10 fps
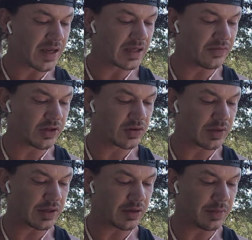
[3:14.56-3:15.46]

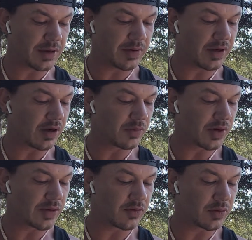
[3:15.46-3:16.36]
Individually, you may be
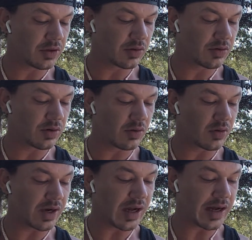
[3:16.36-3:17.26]
operating from a lower
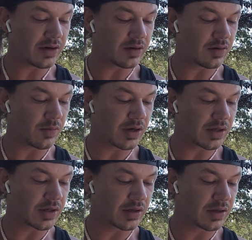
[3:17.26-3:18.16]
or a higher harmonic
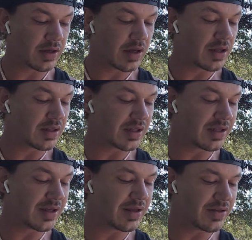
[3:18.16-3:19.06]
than
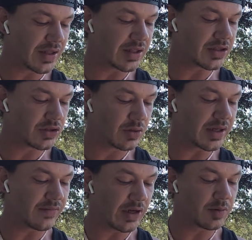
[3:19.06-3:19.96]
this
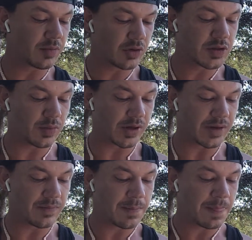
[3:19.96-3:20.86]
newly available merge point.
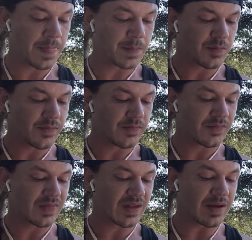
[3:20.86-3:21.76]

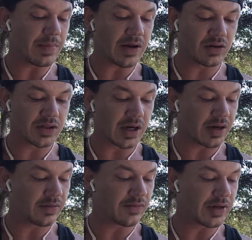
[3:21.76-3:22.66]
It matters not,
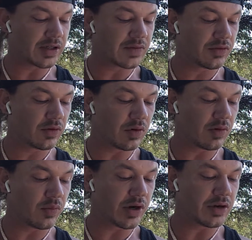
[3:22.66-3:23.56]
for each of you are
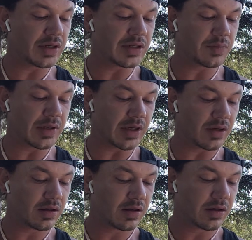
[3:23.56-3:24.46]
where you need to be.
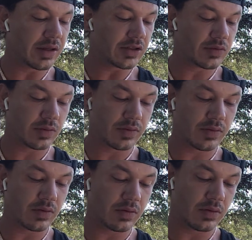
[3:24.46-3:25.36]
In truth,
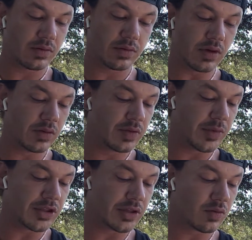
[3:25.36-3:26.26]
no
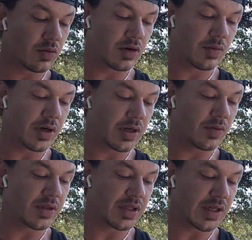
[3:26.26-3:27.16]
dimension or harmonic
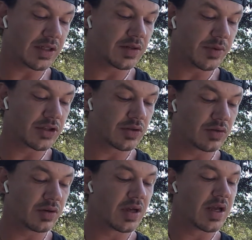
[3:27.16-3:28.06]
within a
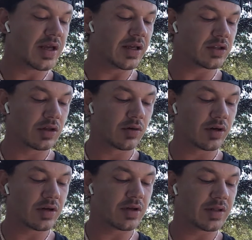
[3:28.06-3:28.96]
dimension is
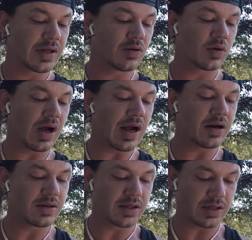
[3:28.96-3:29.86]
lower than or
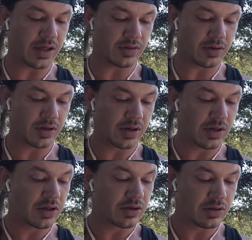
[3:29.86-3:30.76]
higher than the other.
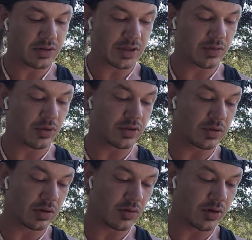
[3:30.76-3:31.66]
Using the words
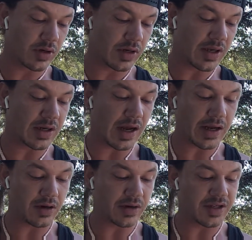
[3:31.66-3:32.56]
lower and
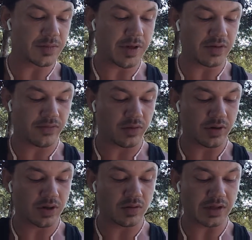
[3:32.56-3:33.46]
higher is
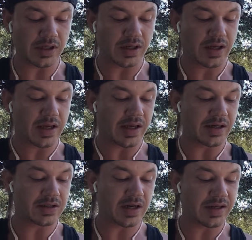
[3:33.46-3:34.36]
metaphoric only, and
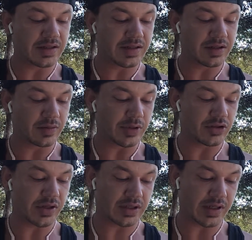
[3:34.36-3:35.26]
is not intended to be
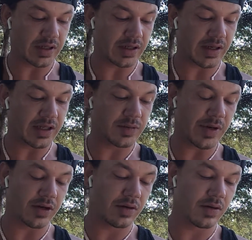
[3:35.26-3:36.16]
translated as
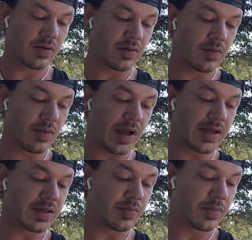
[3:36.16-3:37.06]
better
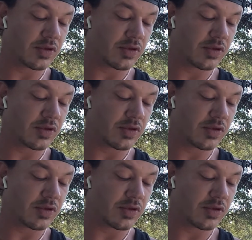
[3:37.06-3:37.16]
than